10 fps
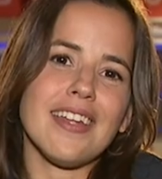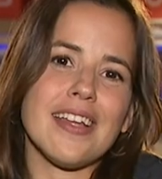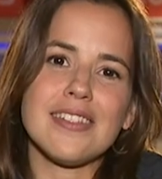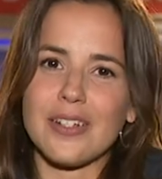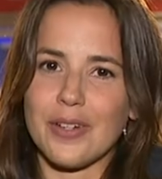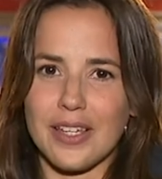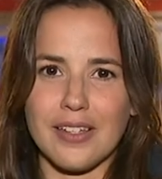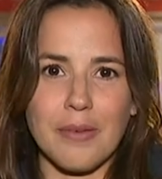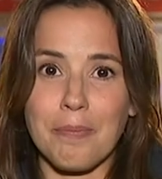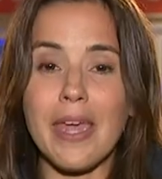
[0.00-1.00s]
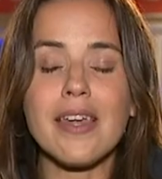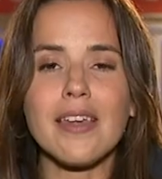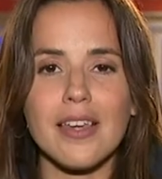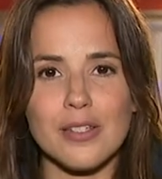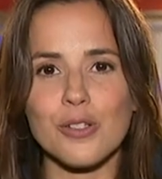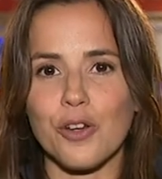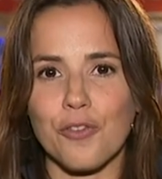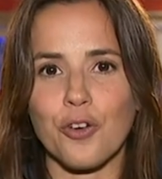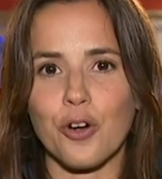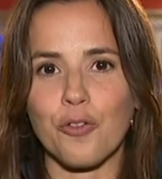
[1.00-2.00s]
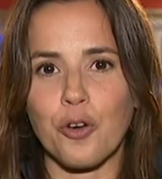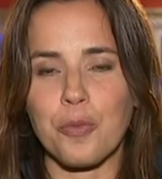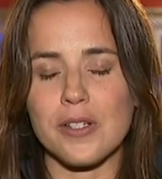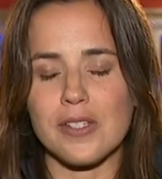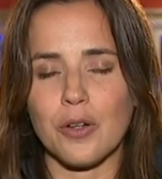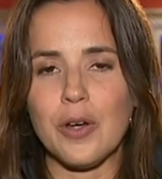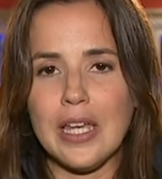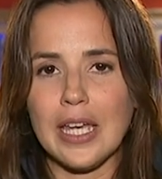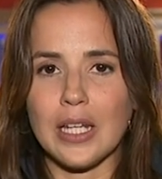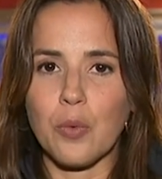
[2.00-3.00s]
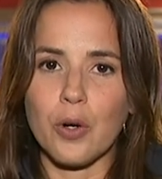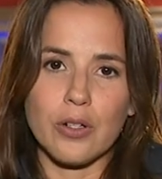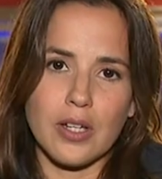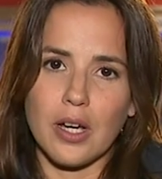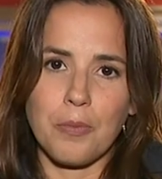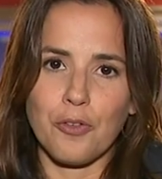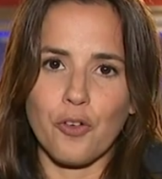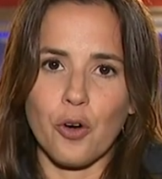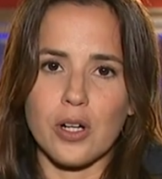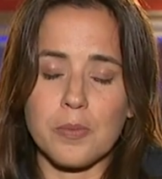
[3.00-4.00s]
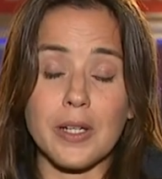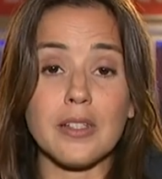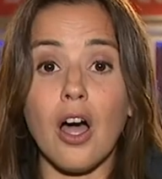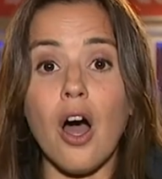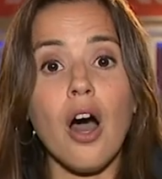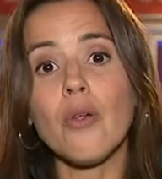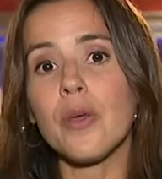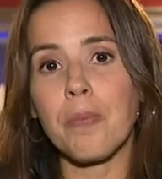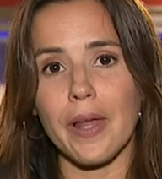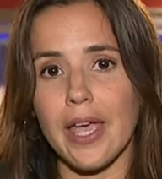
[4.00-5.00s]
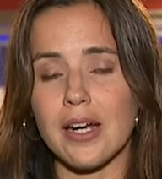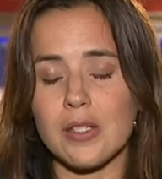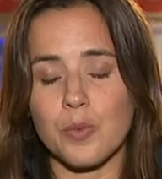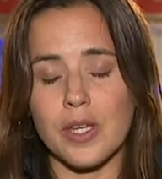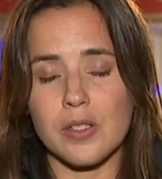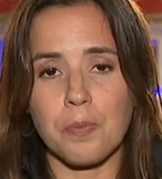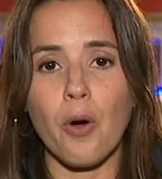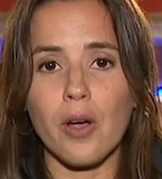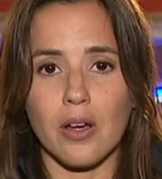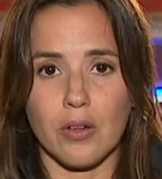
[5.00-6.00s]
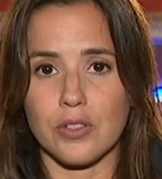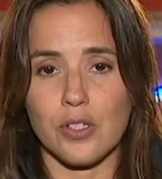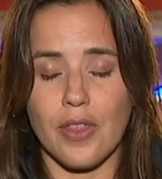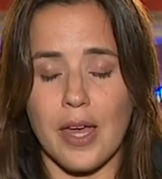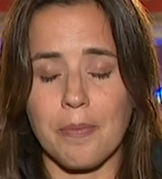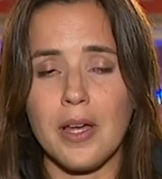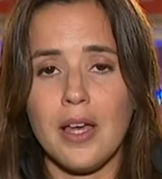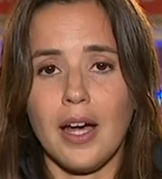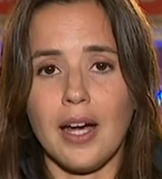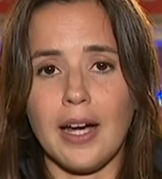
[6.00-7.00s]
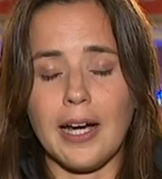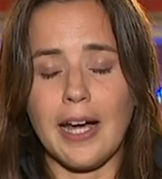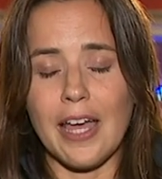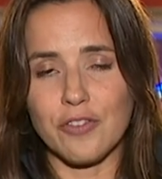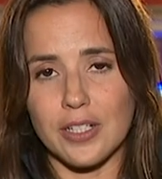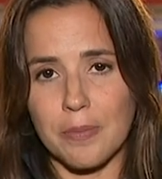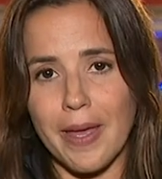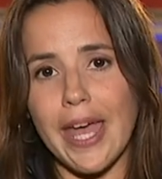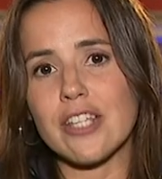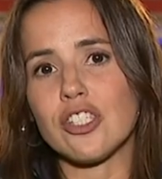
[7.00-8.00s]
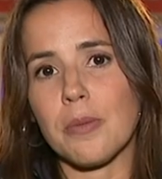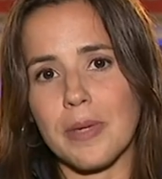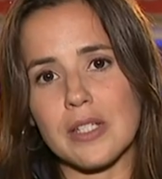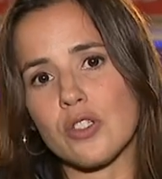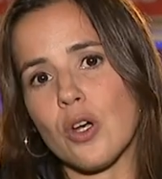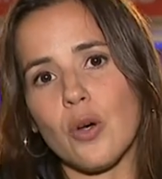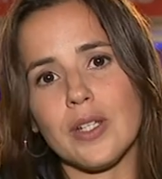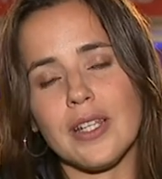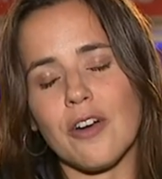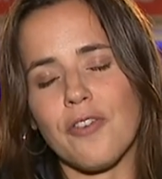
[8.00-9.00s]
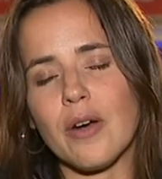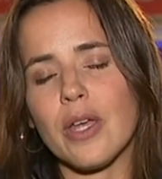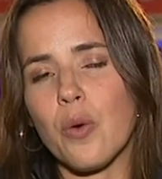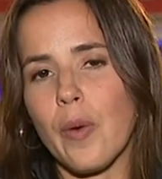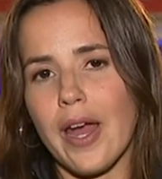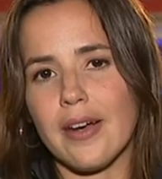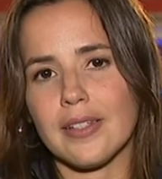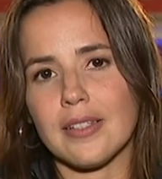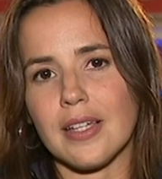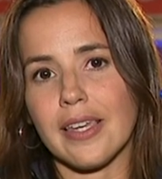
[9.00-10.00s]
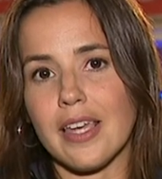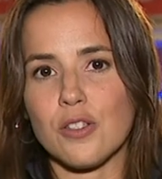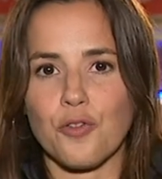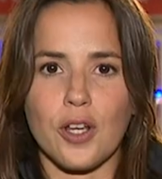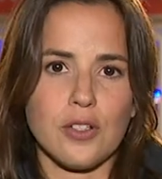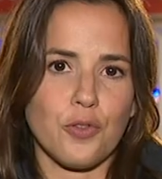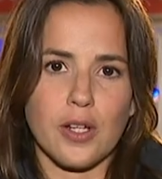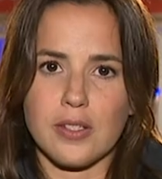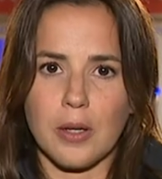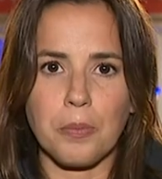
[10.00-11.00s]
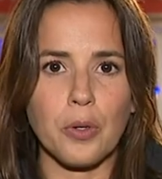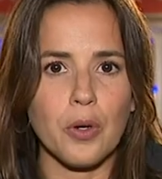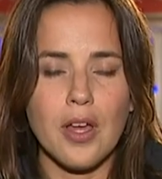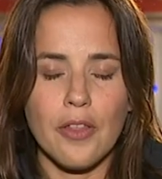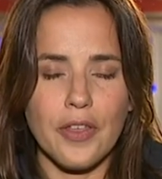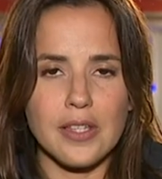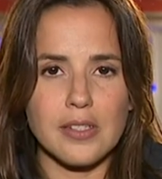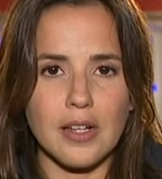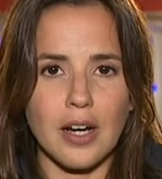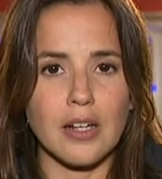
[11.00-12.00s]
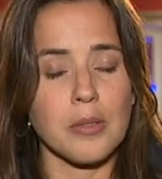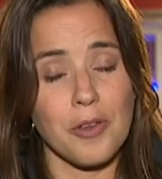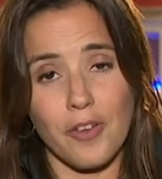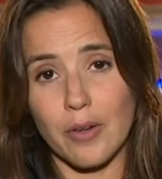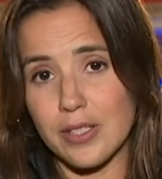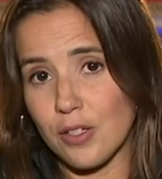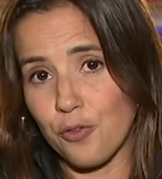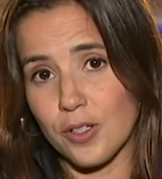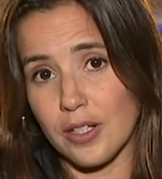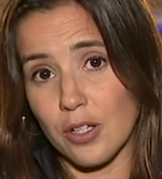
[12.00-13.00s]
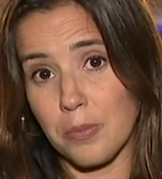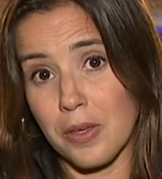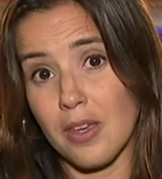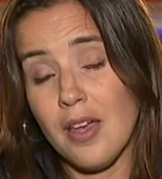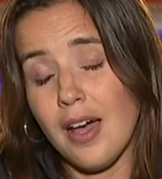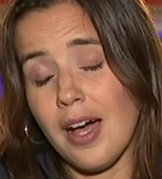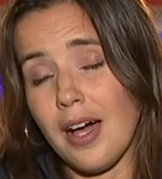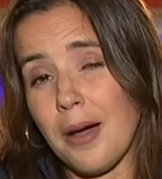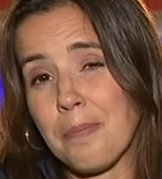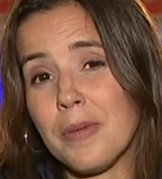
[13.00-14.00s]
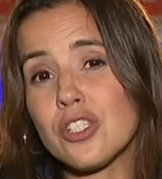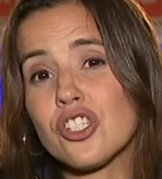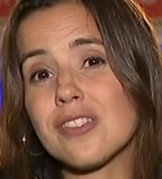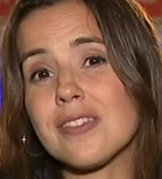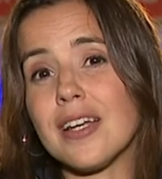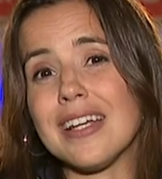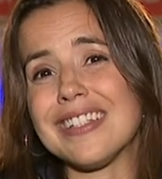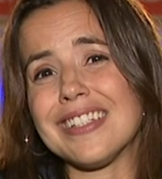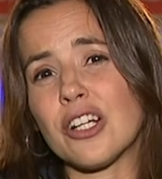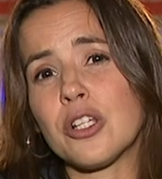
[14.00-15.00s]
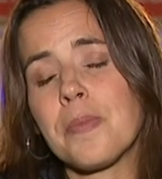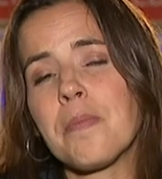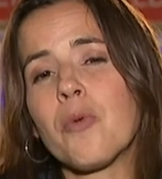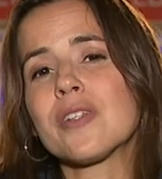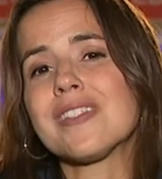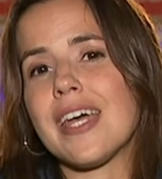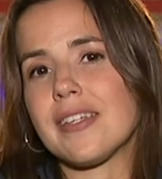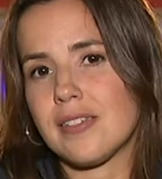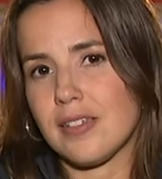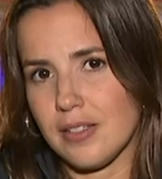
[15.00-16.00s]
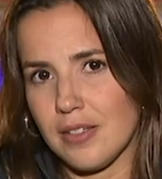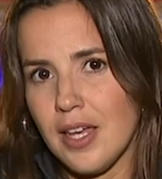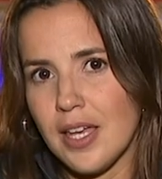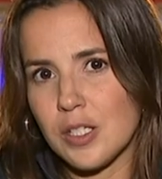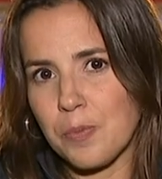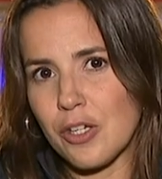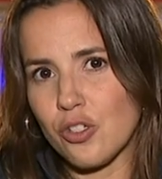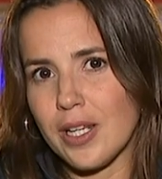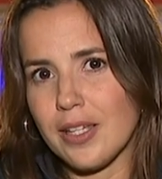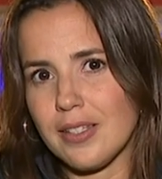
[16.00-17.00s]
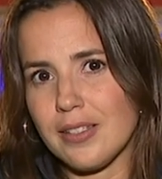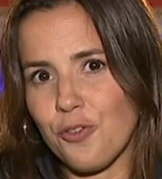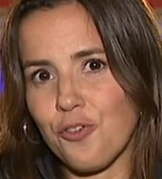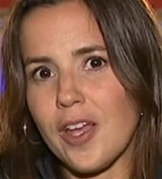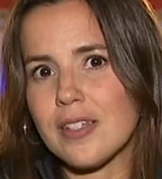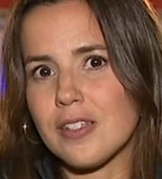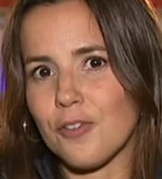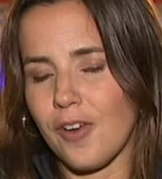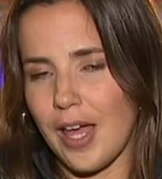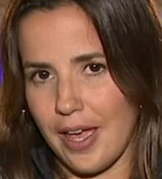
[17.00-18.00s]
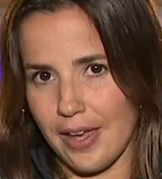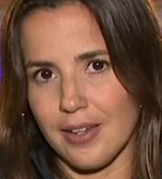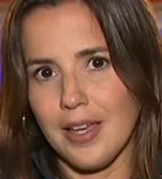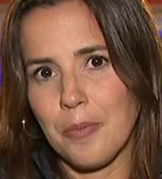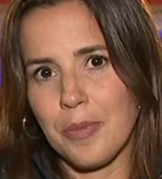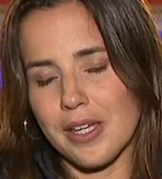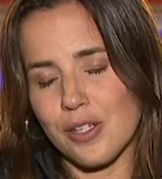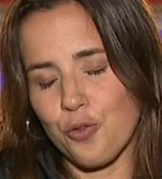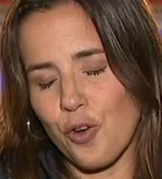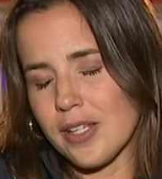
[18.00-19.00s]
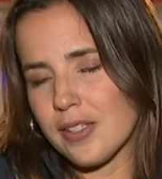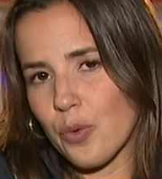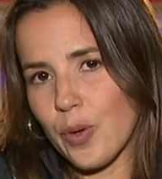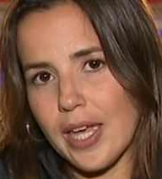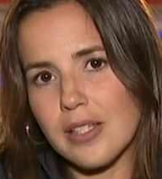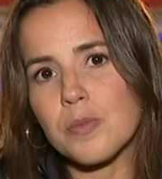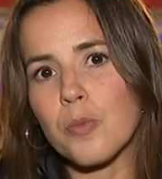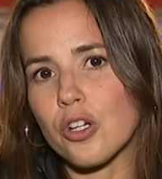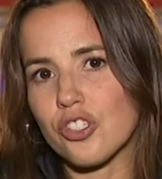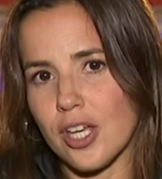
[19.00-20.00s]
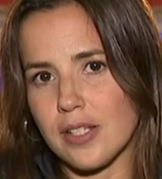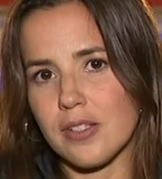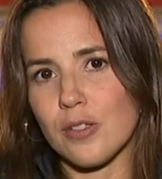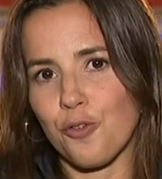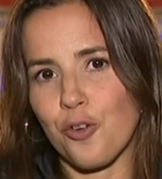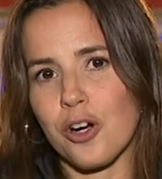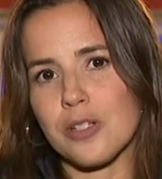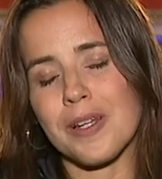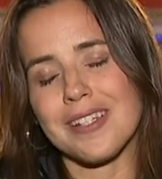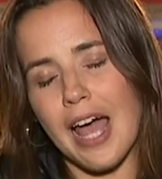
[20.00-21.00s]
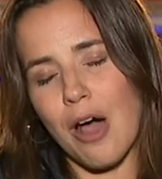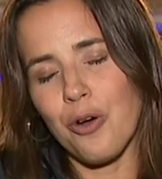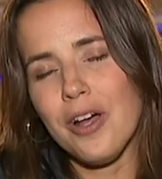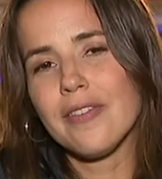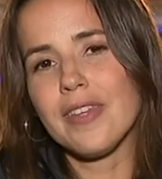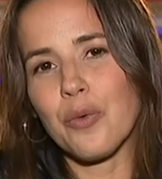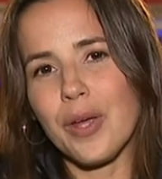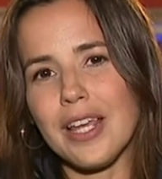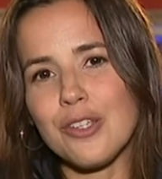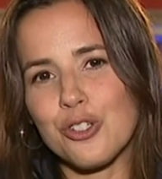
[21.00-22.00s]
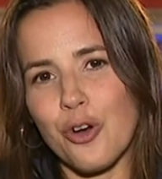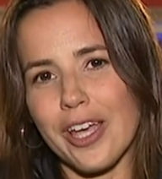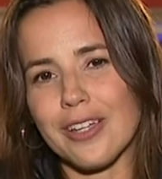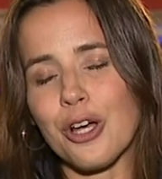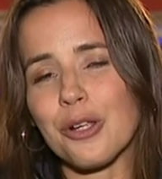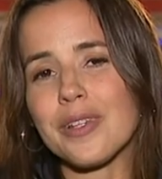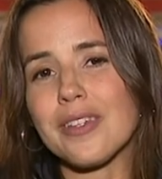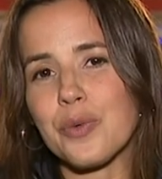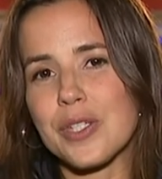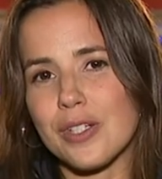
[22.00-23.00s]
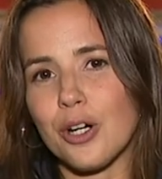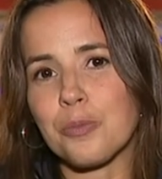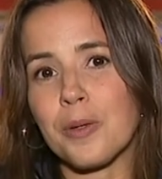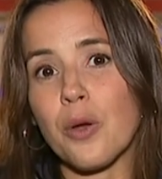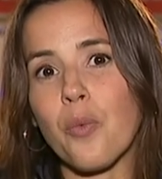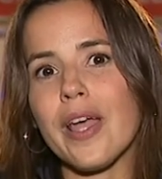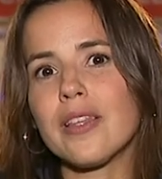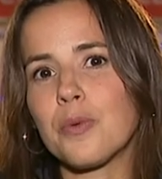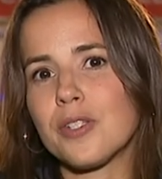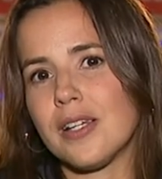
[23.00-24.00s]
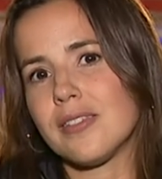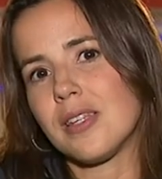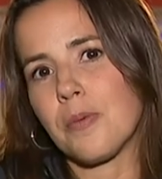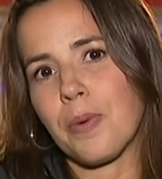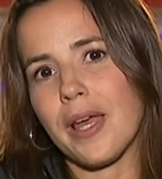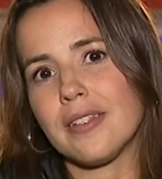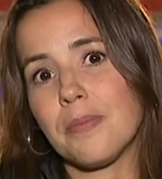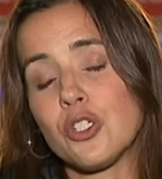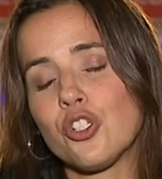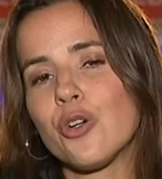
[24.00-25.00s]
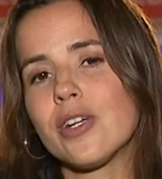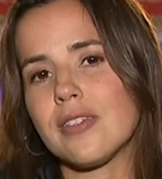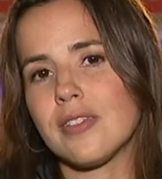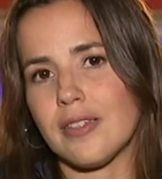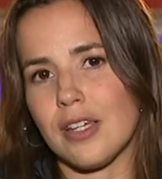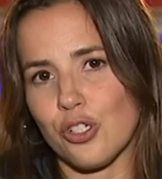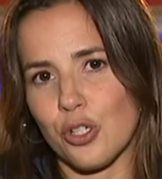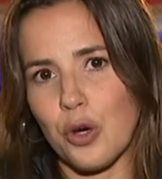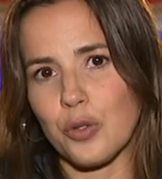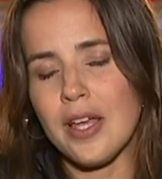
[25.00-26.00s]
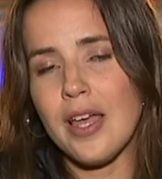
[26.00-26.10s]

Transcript: entering, making history for Brazil in a World Cup, of course. But all the players, we spoke to them after the match in the mixed zone, and they're very aware that against France, for example, things are going to be very different. They're going to be they're going to be more tested, especially the defensive line, because France creates more chances, of course. But now they're really enjoying not only the result, but the way the Brazilian team played, the maturity that they showed.